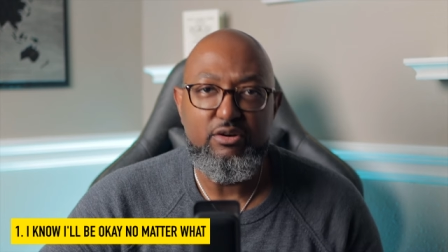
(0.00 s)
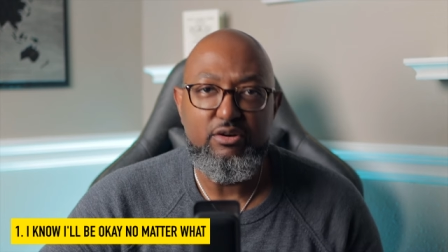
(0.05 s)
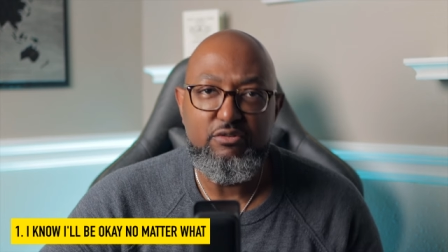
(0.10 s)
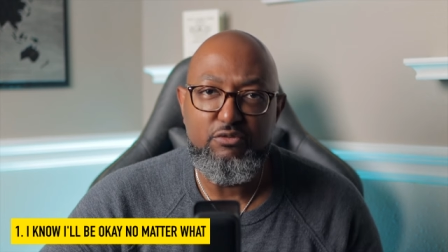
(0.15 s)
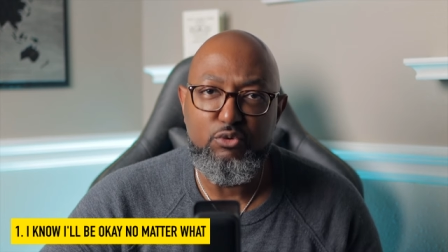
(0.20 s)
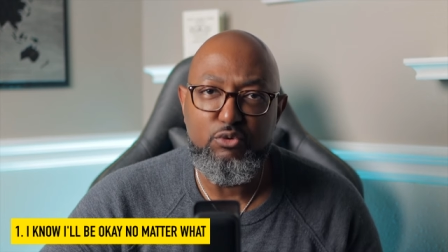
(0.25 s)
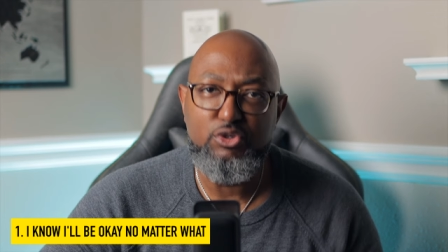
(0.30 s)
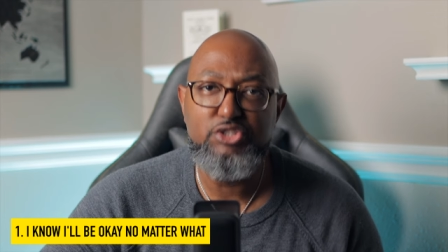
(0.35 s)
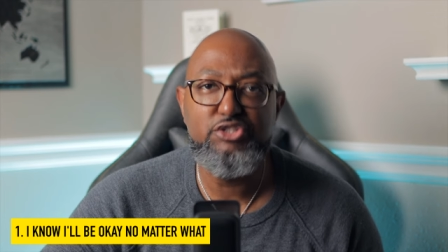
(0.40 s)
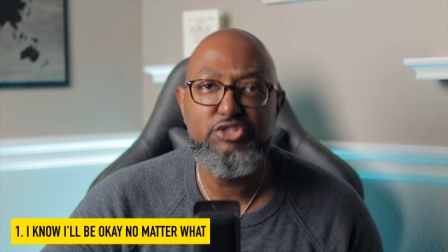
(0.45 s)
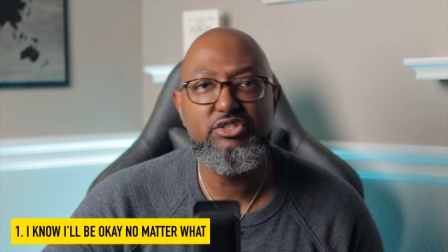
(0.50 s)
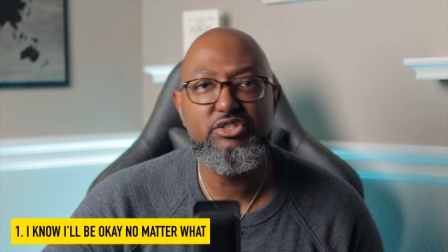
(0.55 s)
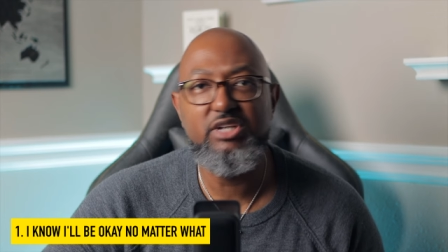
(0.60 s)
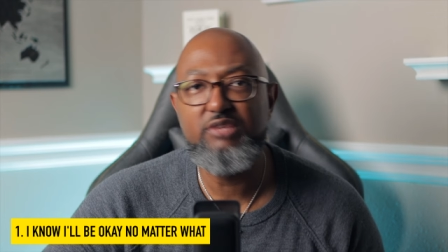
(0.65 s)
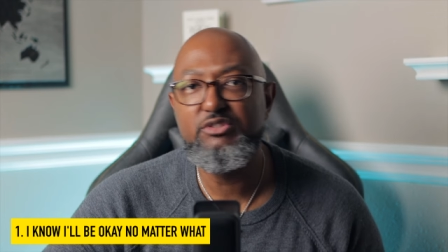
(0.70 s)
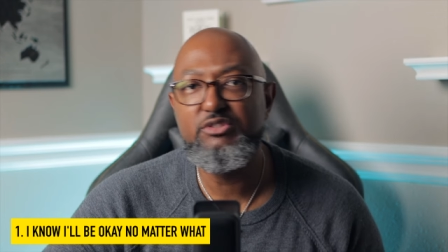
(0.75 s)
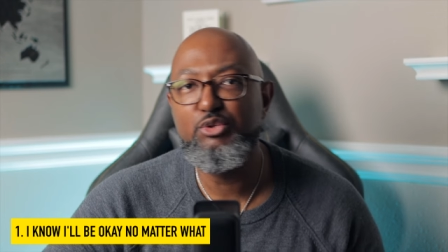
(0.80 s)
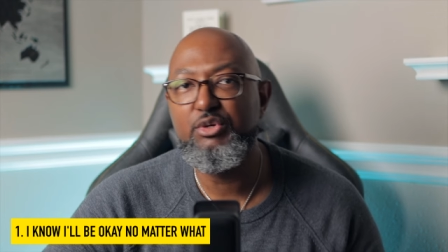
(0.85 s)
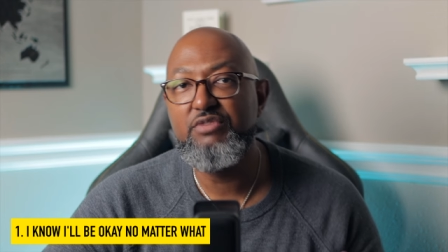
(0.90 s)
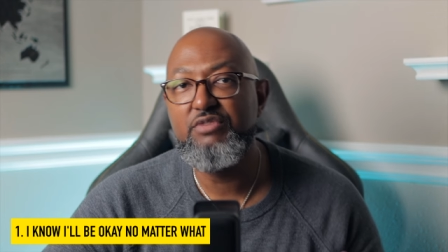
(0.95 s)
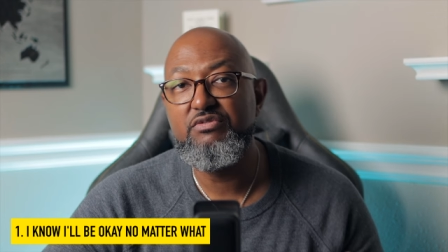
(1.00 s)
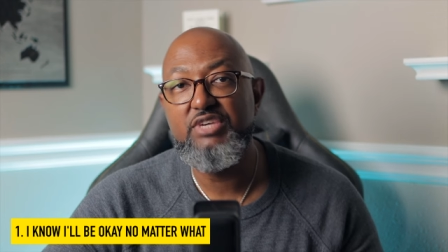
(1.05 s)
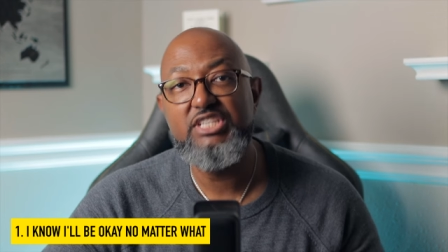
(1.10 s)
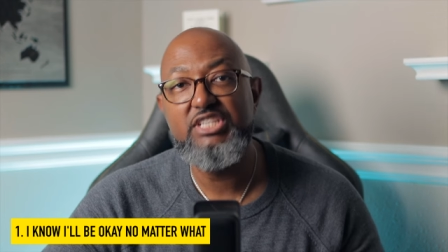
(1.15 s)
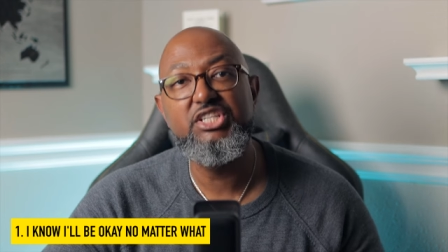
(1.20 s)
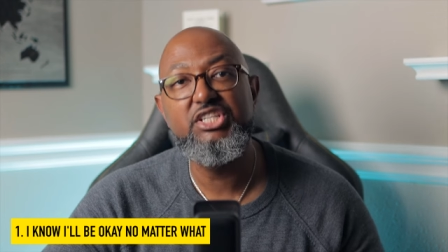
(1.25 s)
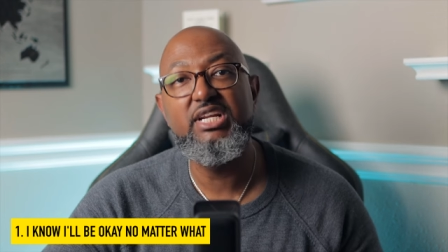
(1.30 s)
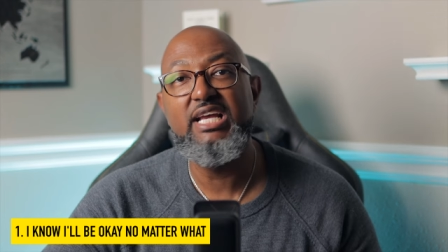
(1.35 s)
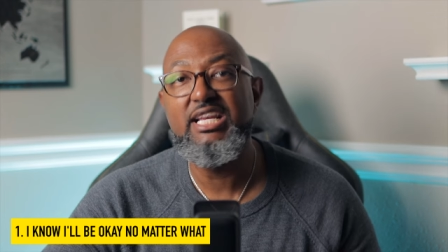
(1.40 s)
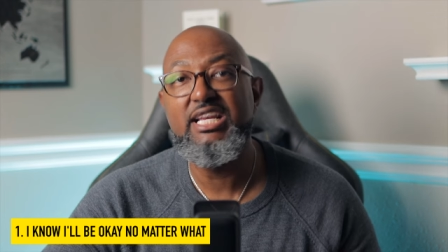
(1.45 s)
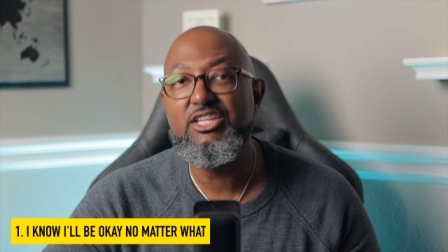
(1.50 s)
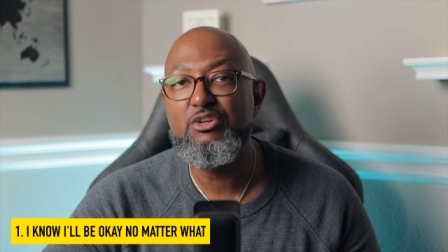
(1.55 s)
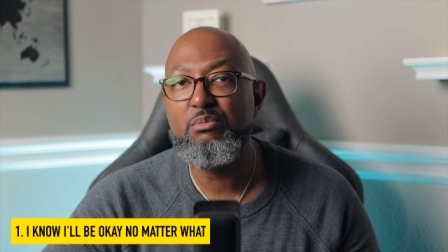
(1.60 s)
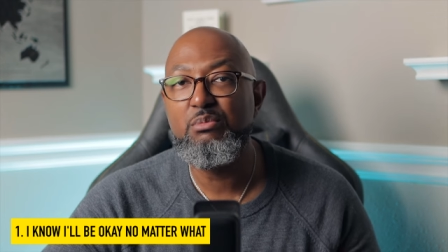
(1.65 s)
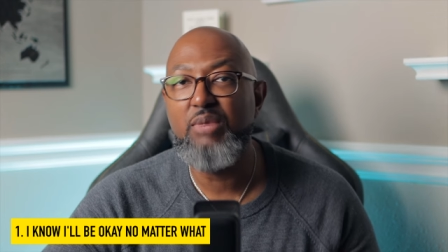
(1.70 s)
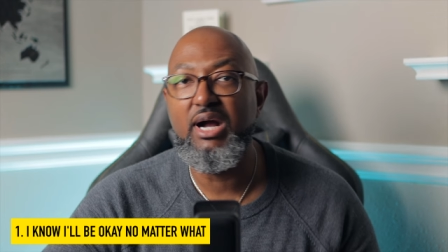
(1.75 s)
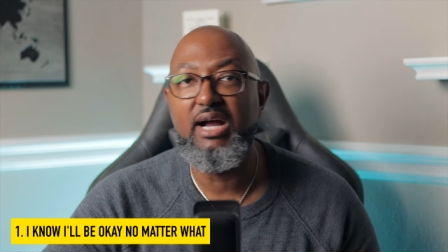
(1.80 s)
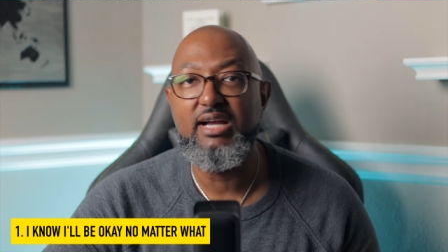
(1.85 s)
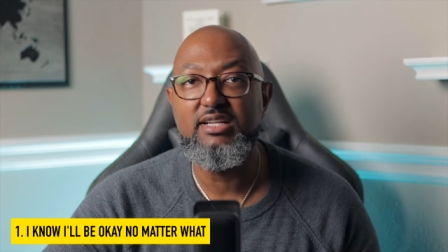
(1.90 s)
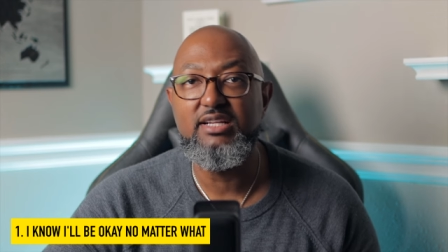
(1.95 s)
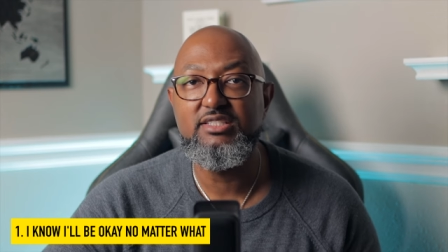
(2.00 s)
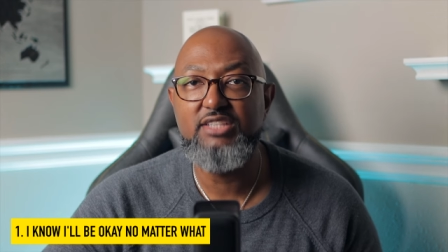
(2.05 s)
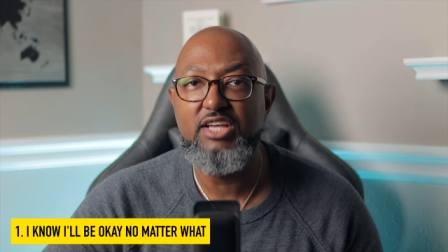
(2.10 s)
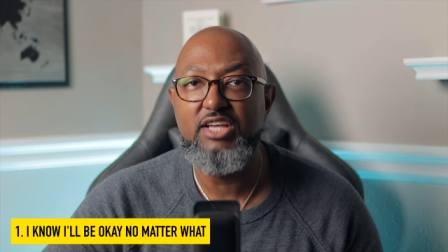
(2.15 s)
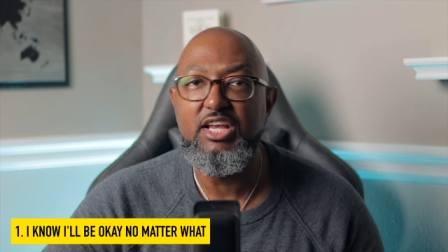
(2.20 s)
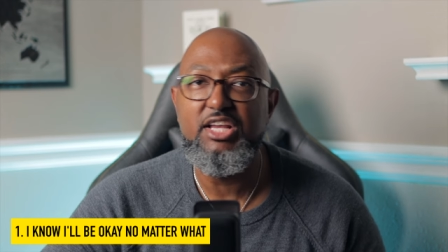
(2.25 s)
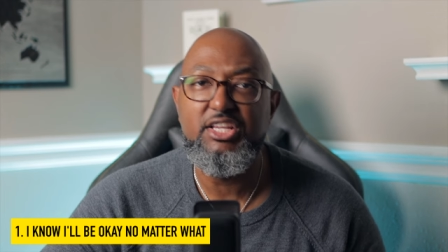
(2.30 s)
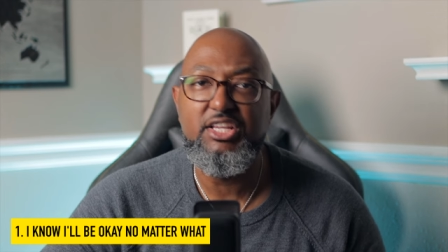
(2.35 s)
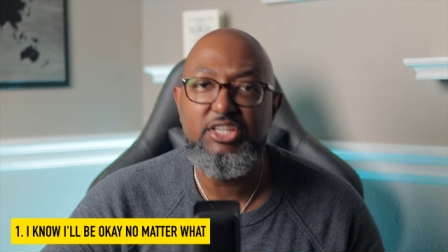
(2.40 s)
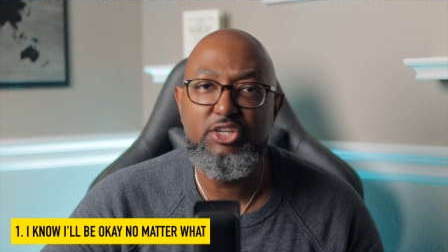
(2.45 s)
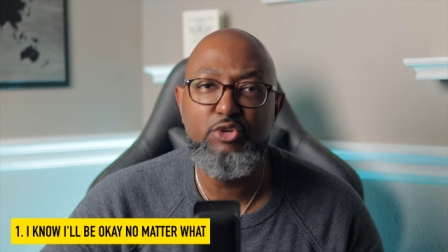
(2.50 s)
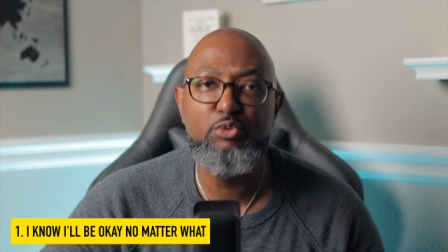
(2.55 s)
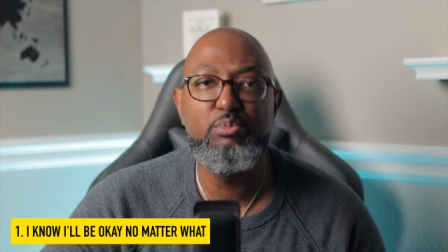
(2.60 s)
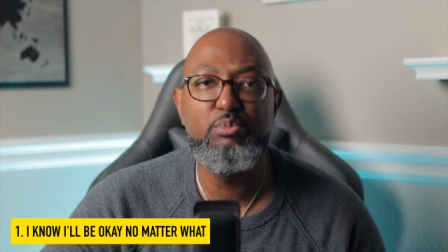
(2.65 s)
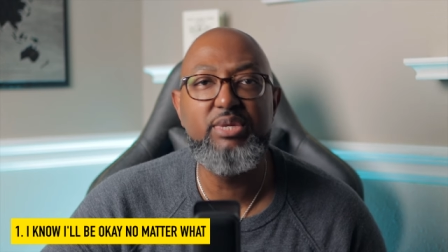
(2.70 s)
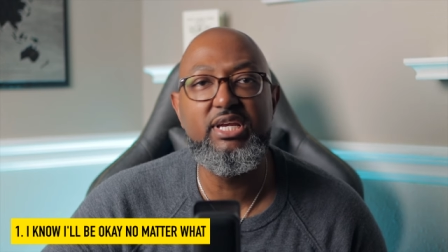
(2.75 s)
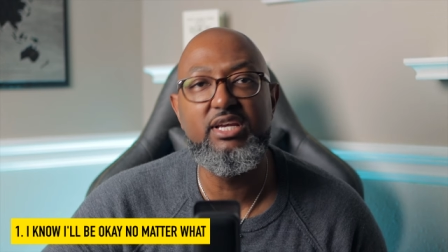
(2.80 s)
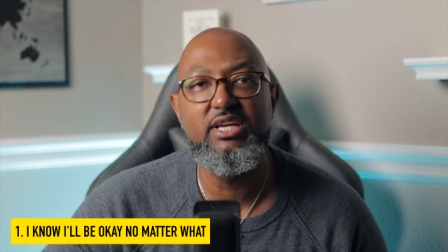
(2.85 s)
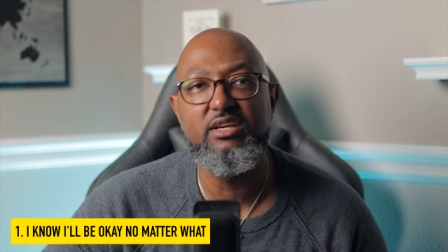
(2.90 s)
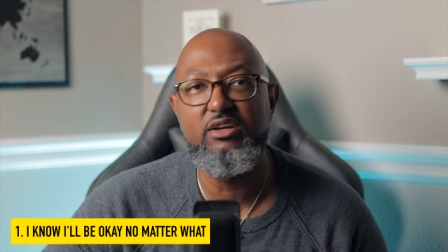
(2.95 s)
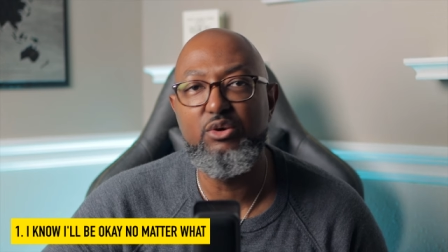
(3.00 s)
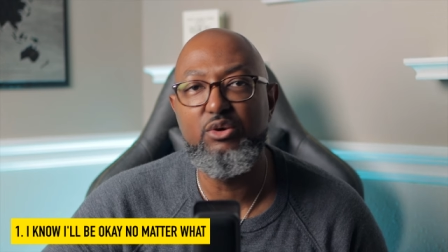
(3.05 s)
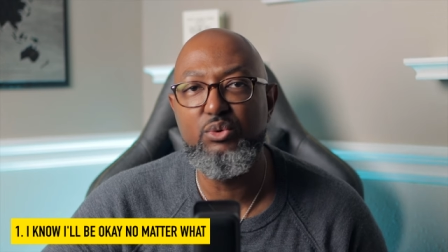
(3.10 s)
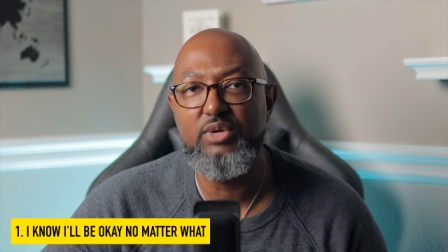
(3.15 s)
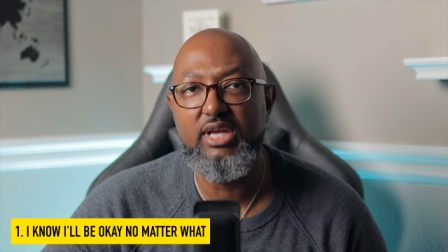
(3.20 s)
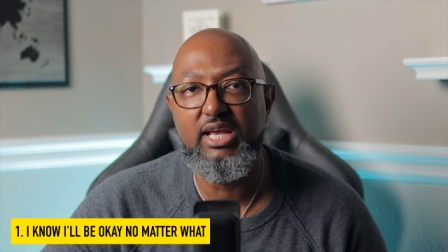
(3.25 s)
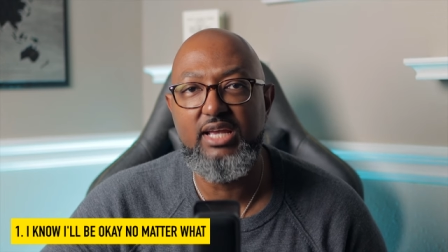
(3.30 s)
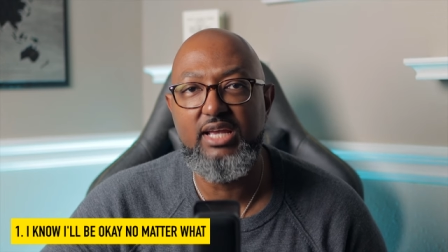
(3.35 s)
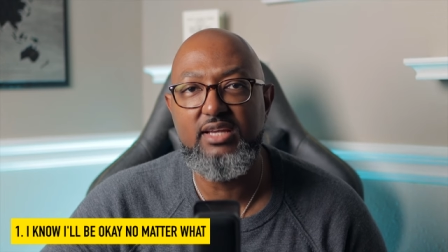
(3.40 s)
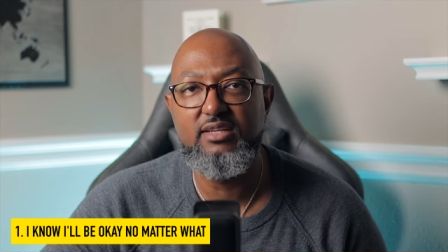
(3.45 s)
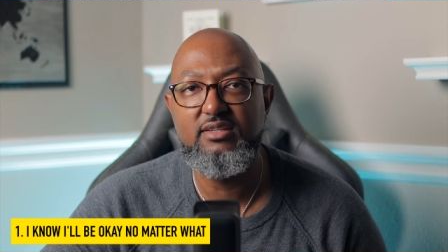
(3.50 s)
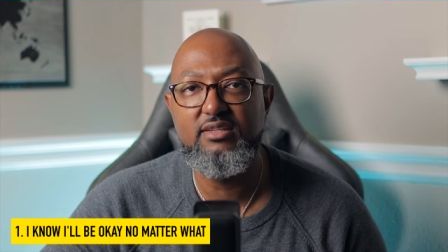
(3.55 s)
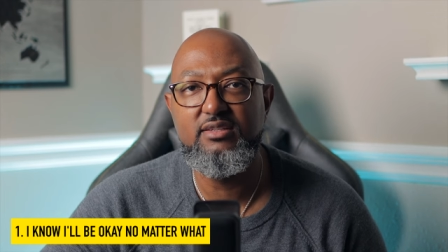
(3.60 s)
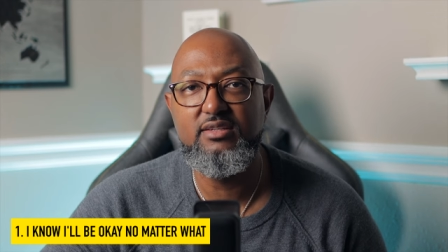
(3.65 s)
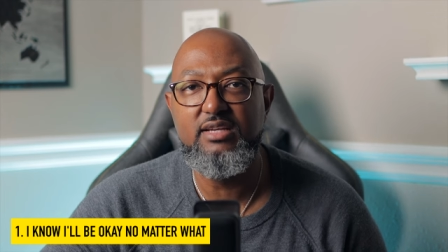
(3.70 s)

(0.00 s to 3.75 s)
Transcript: Force yourself to envision in your mind you being okay.